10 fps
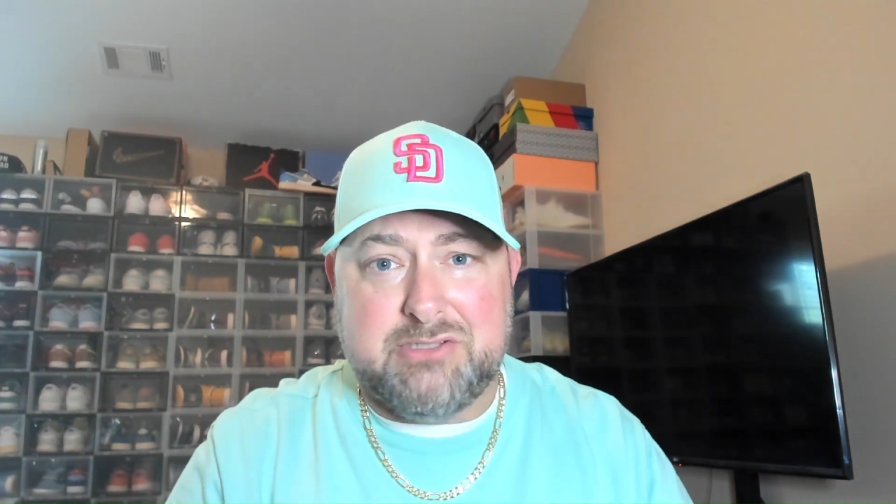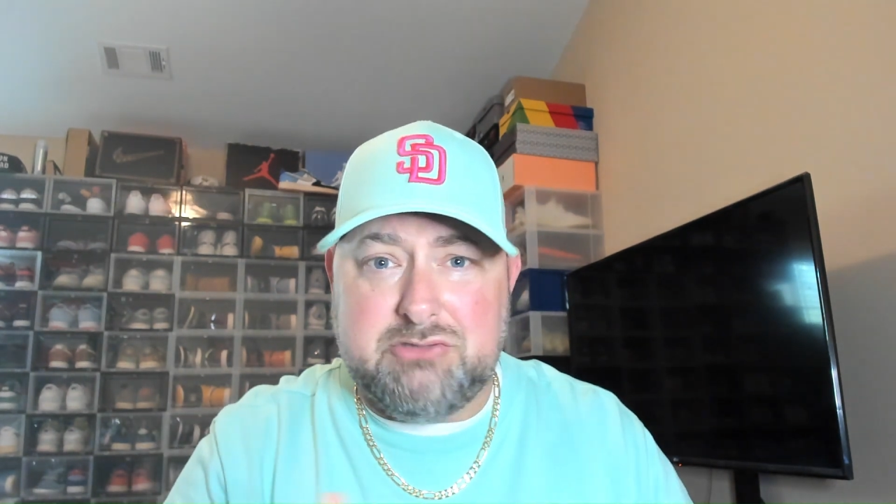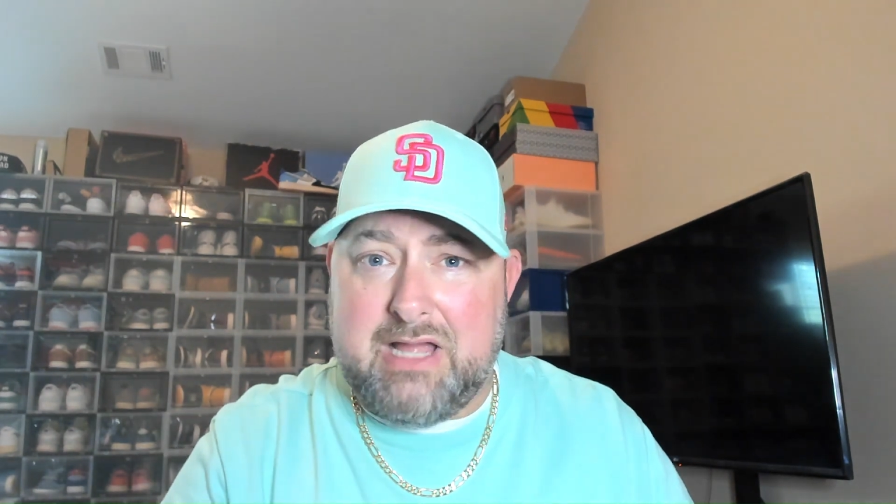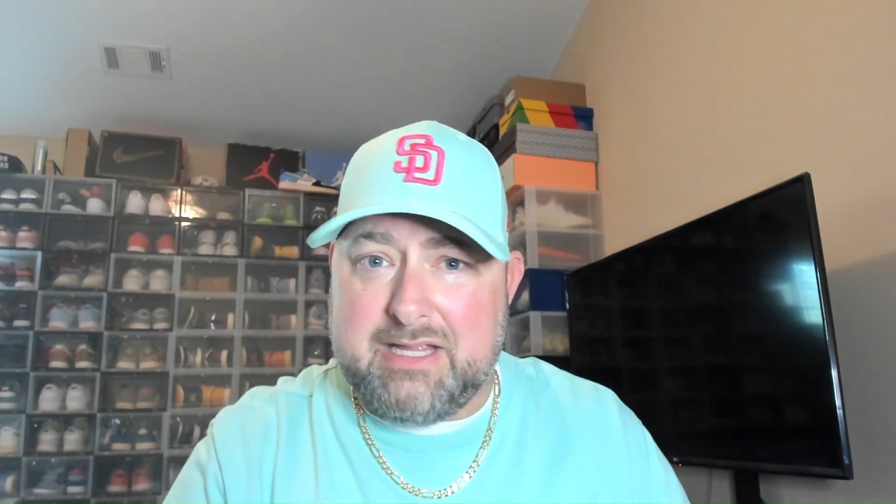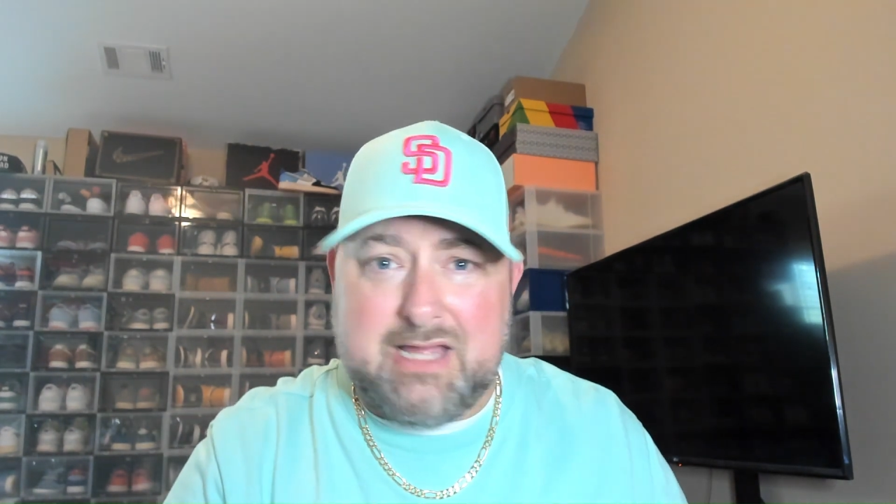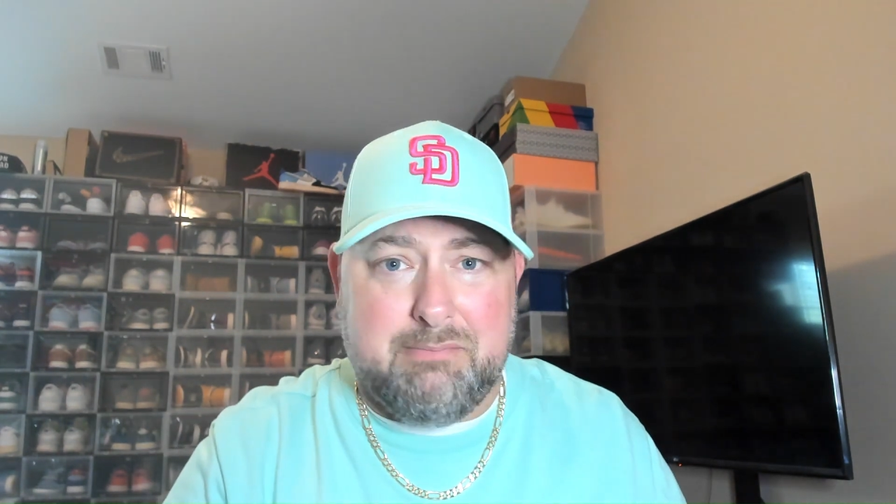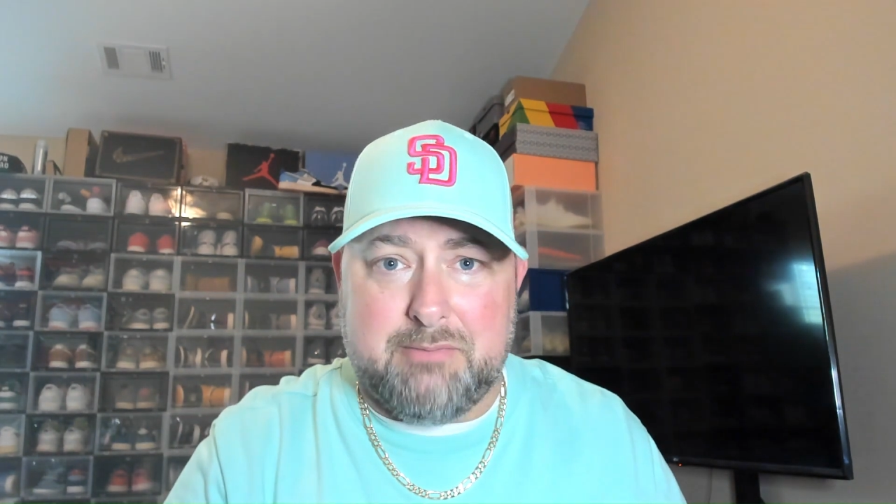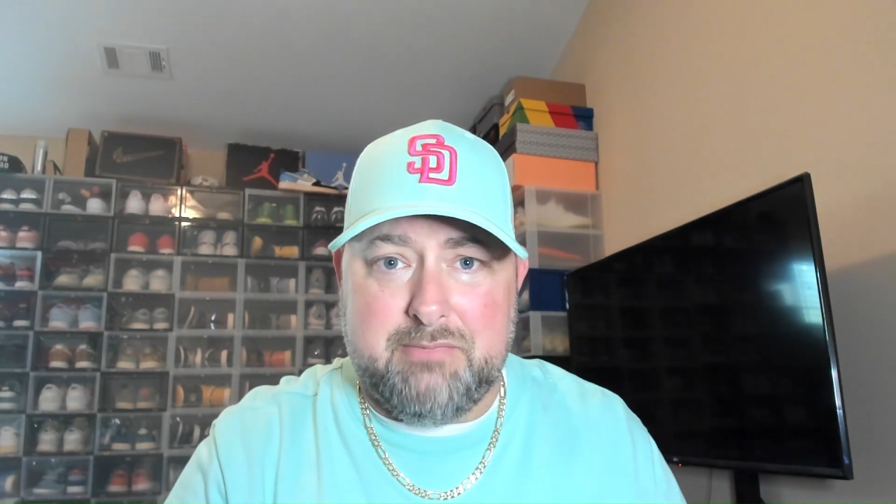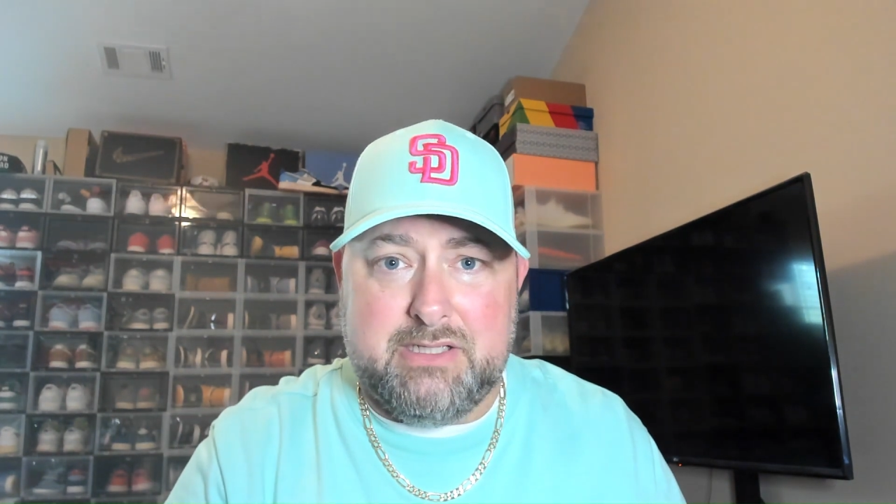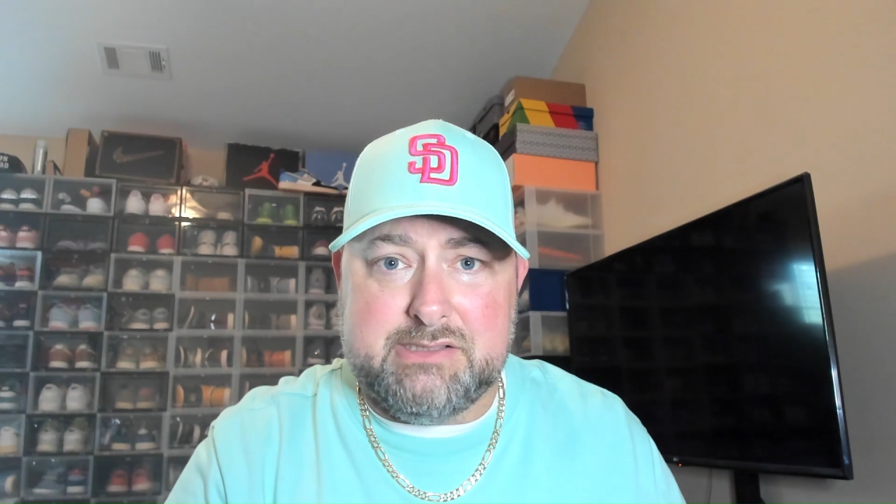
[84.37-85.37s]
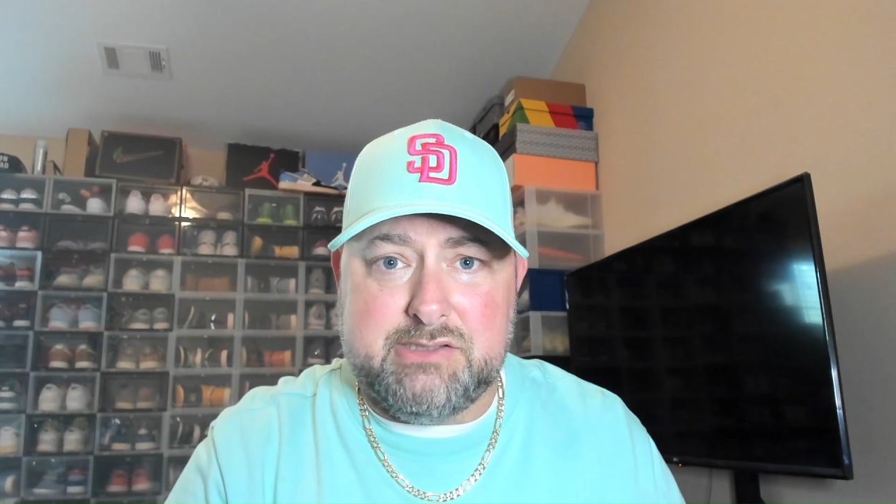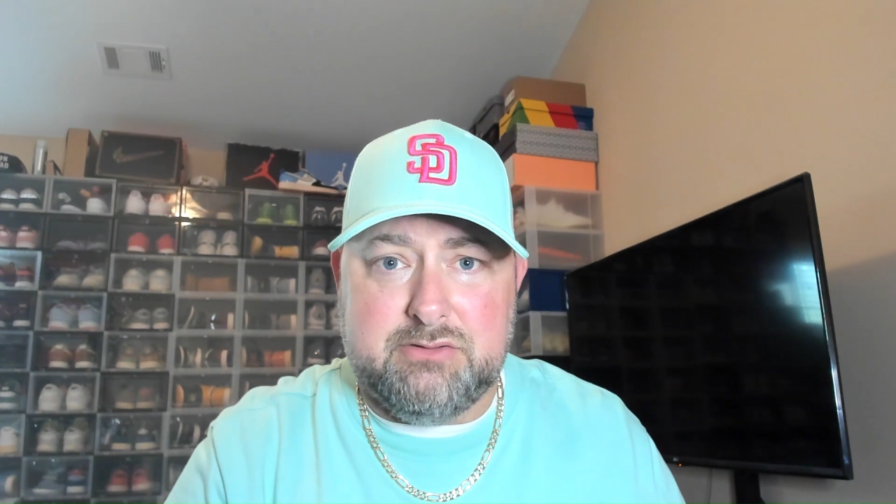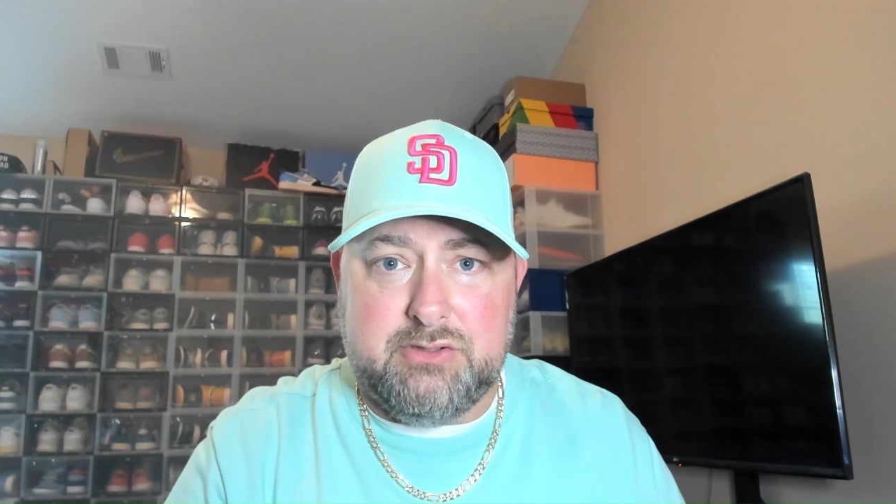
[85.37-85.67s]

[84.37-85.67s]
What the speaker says: but you like compliments.